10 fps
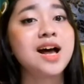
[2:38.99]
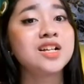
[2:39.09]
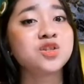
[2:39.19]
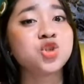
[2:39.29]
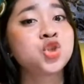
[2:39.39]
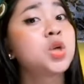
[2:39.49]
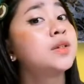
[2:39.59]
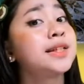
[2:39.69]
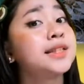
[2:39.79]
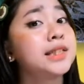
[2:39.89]
as shown
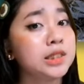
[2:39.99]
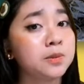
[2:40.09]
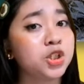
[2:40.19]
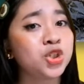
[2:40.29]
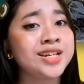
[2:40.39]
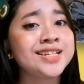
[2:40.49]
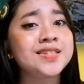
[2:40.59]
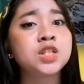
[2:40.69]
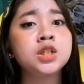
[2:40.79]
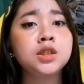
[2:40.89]
in image, is